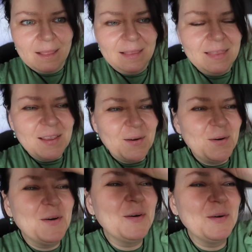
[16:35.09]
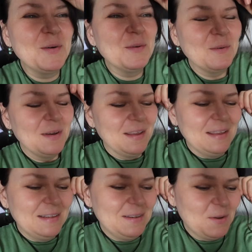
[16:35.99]
No.
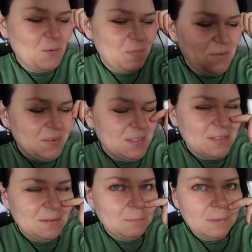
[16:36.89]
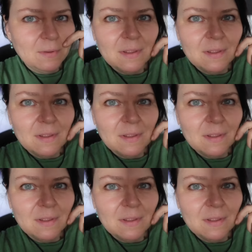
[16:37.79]
No, be reasonable.